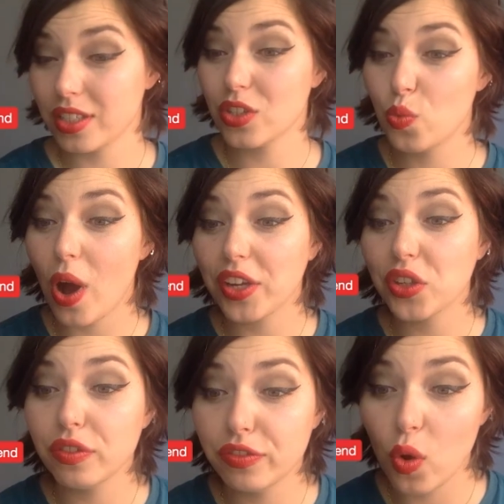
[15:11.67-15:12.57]
because
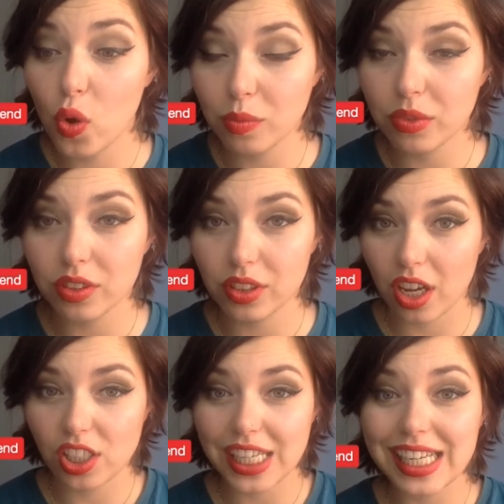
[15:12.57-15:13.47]
what you formed,
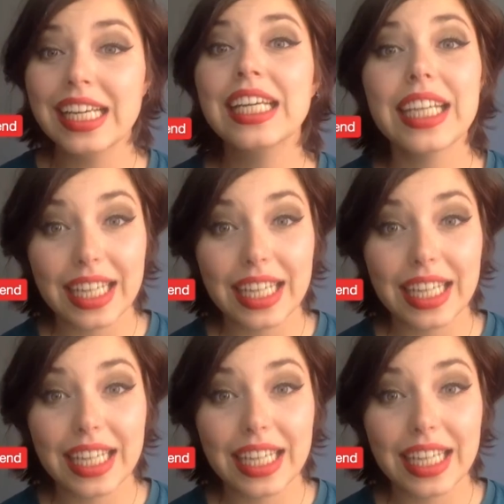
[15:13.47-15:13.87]
Saji,